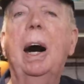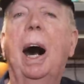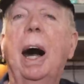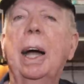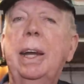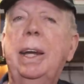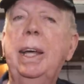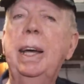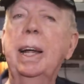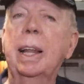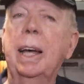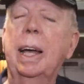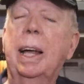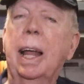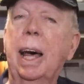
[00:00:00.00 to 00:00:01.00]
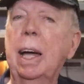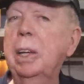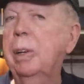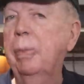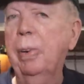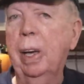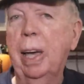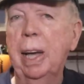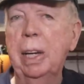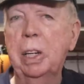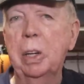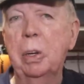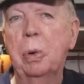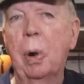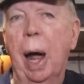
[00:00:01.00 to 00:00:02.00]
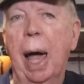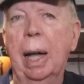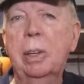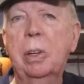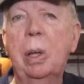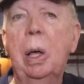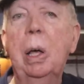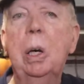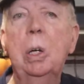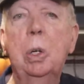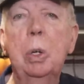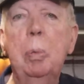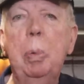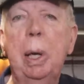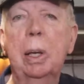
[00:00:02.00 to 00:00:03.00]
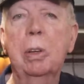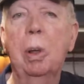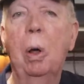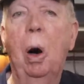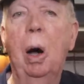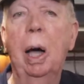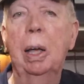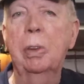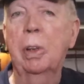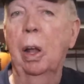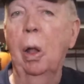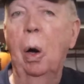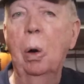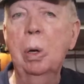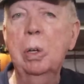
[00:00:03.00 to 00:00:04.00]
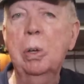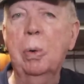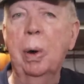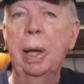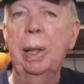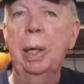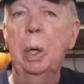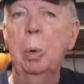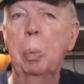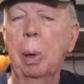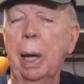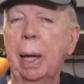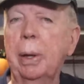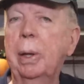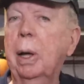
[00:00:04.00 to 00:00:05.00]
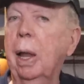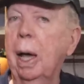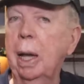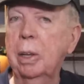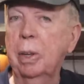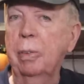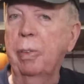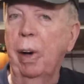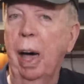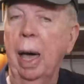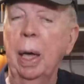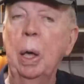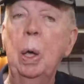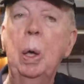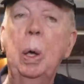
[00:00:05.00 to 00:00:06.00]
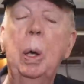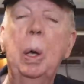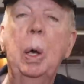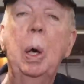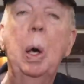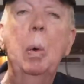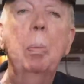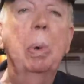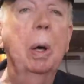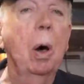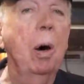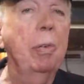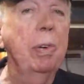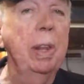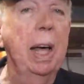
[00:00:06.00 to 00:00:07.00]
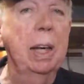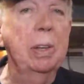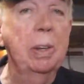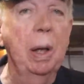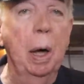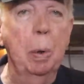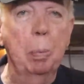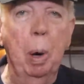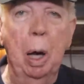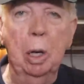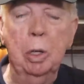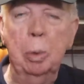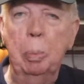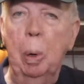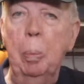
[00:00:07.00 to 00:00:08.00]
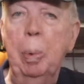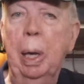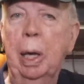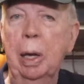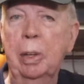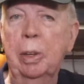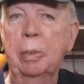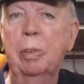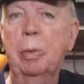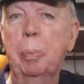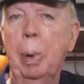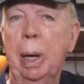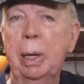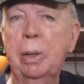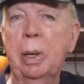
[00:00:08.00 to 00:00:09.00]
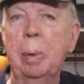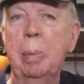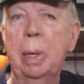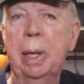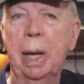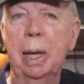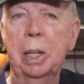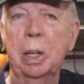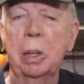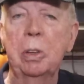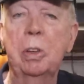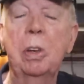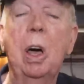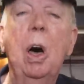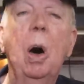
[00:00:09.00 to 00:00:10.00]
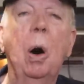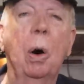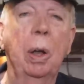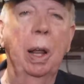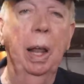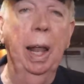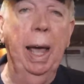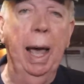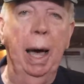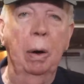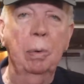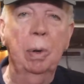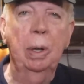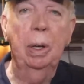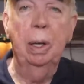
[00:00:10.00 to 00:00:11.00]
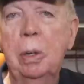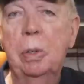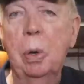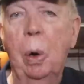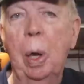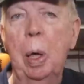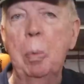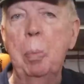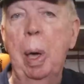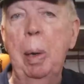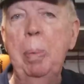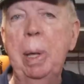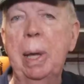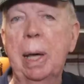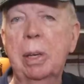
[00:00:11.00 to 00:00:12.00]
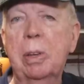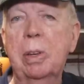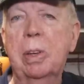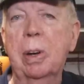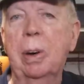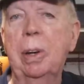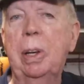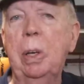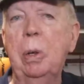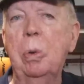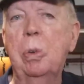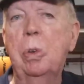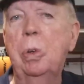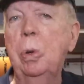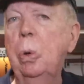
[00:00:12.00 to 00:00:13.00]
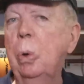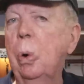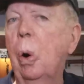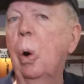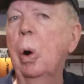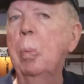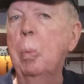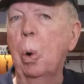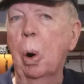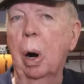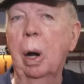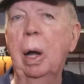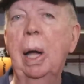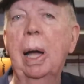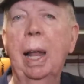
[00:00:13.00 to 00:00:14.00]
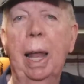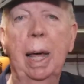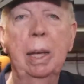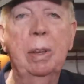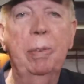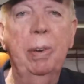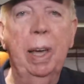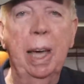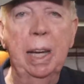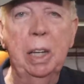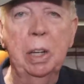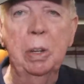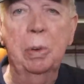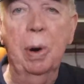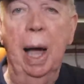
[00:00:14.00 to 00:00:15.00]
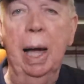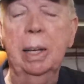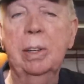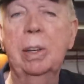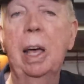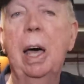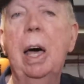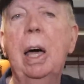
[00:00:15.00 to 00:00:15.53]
Ideally, classification tracks should be as long as the longest train that you plan to classify, but often that's not possible because of space limitations on a layout. So it may be necessary to use 2 or more classification tracks